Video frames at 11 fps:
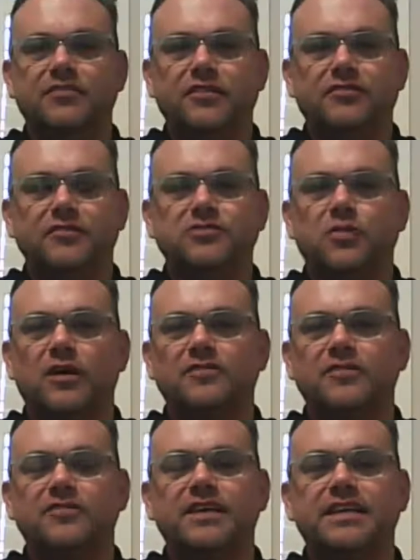live here for
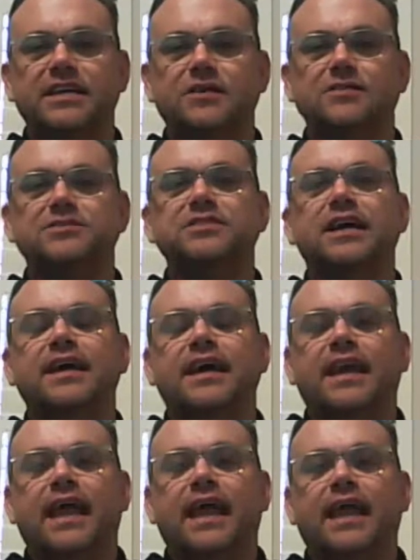12, 15 years
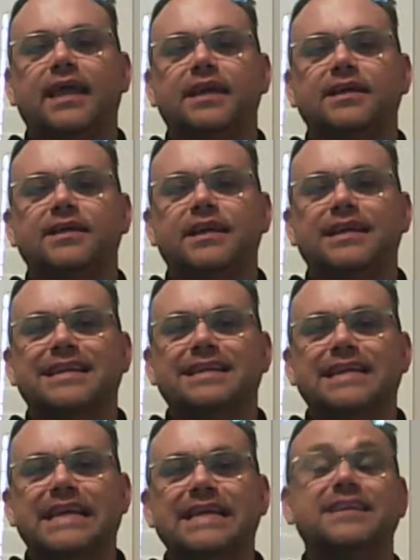and
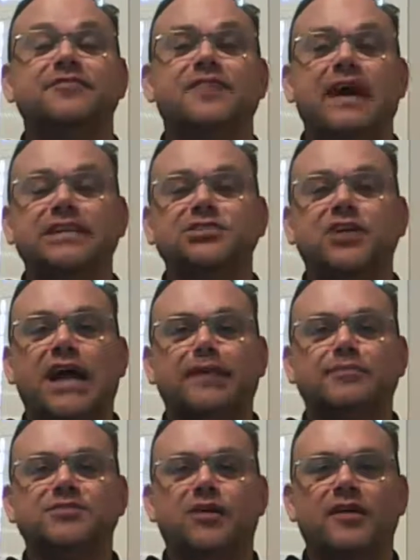needed to find a
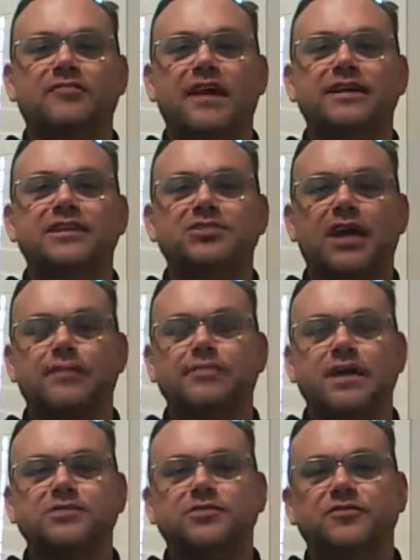job. So I found a job
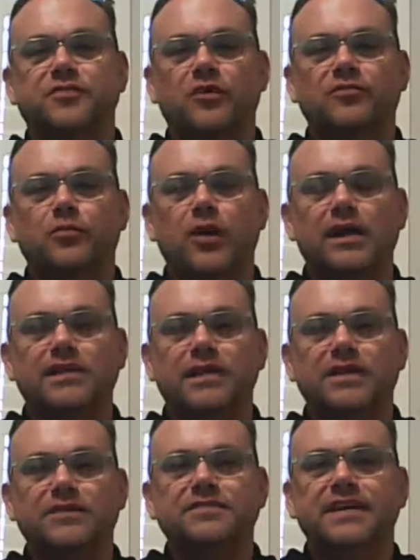not too far from where I
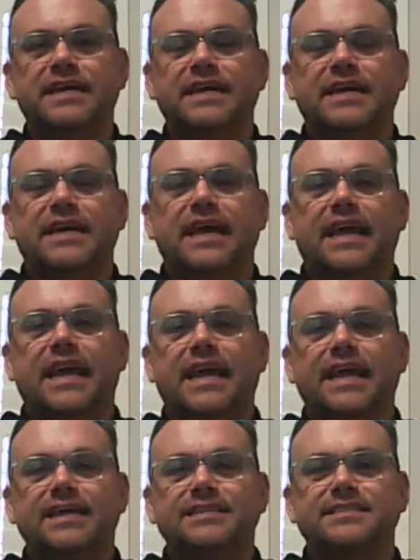lived.
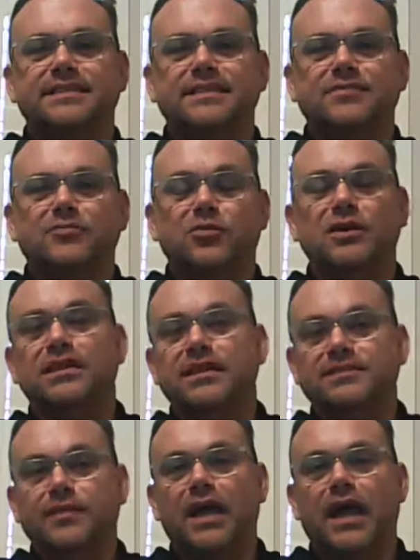And really,
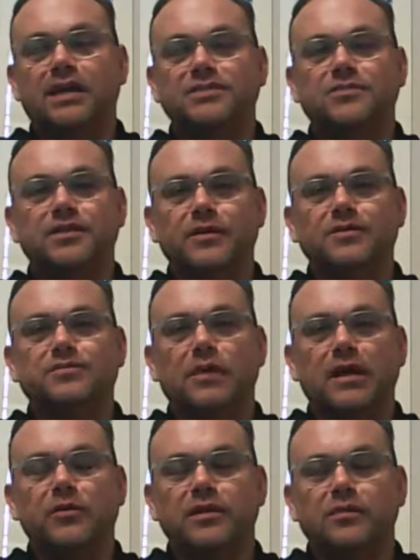to be honest with you, it was
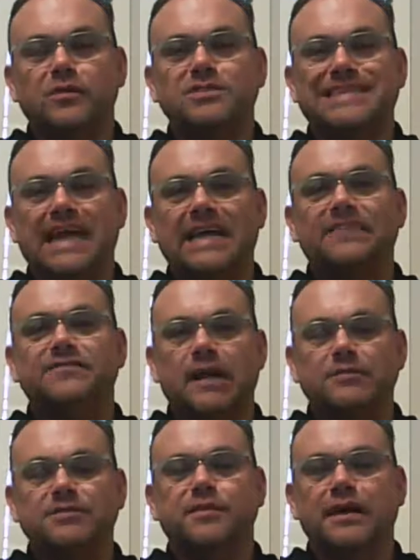probably one of the most negative
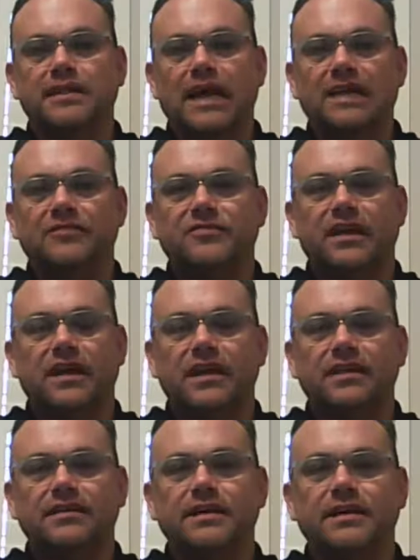times of my life.
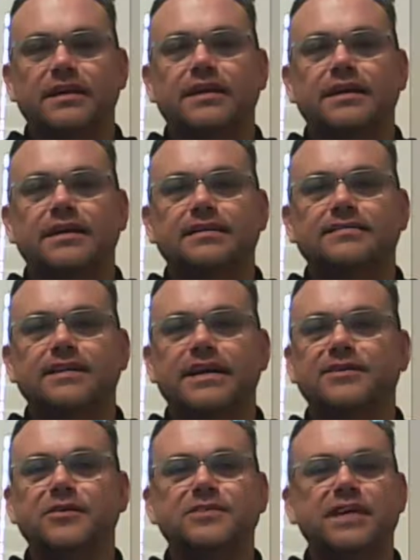I uh,
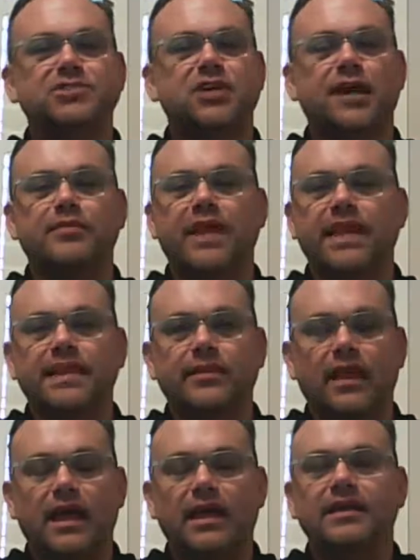had to go take a job that I
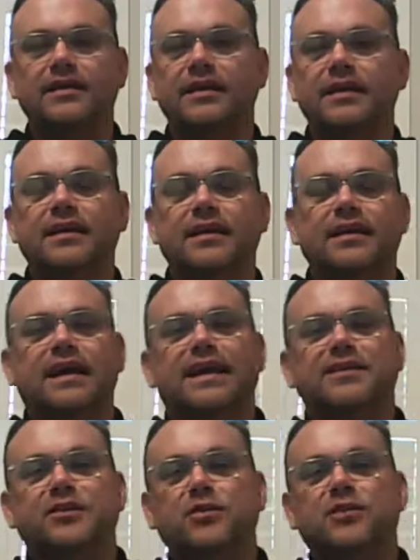didn't like. I
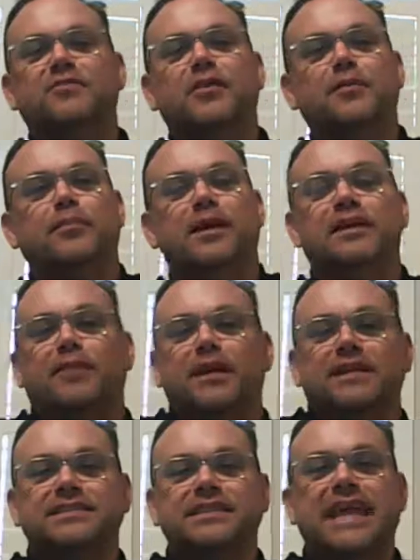had to go live on a buddy of
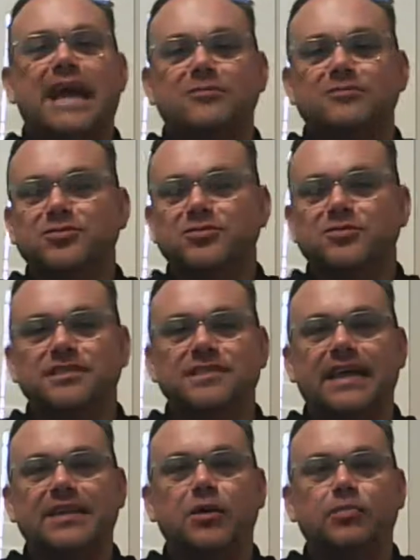mine's couch because
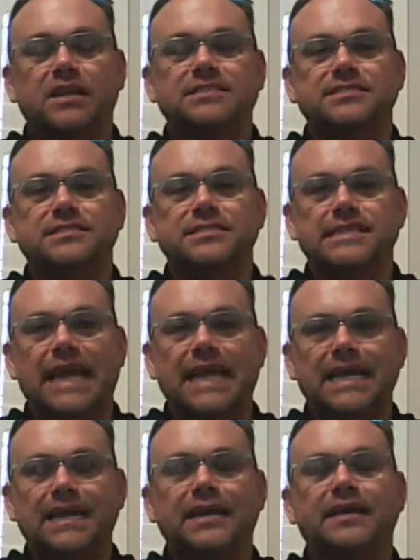I had no place to
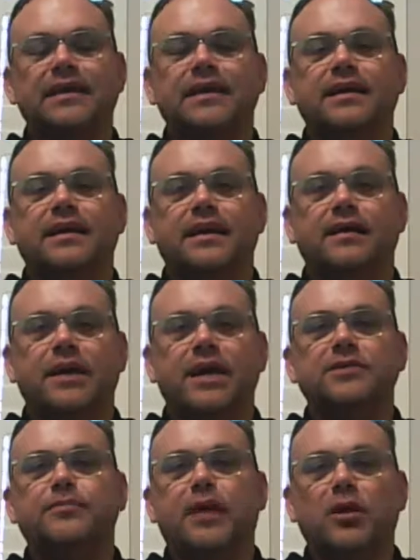stay. Um, I
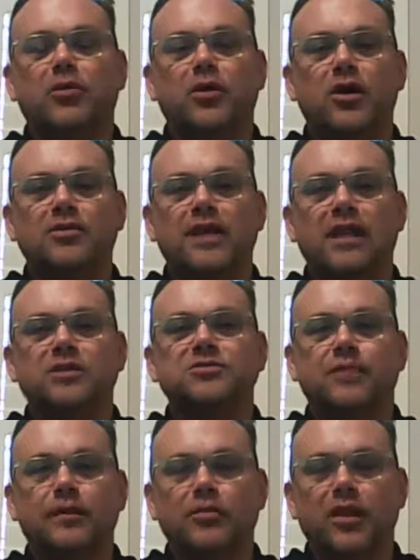had to borrow $100
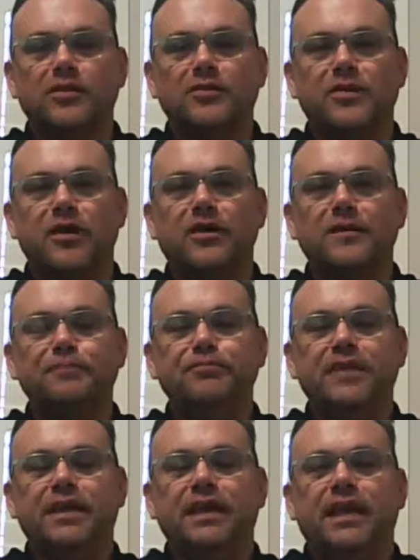from my brother in law.
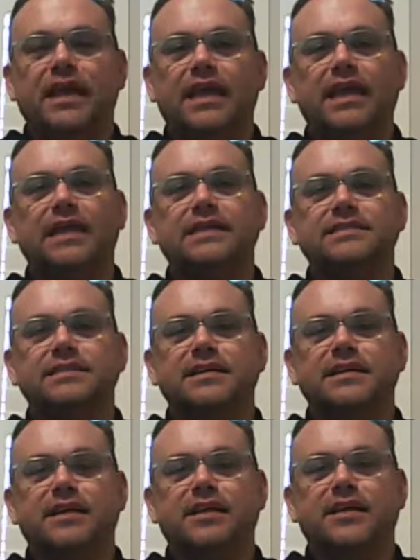And
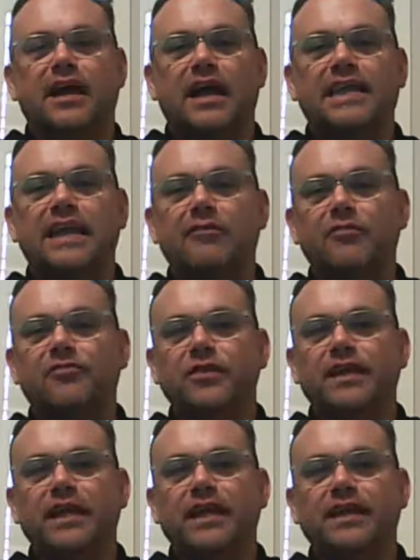I never
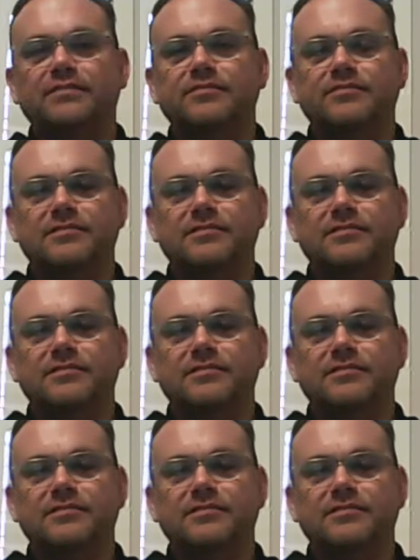forget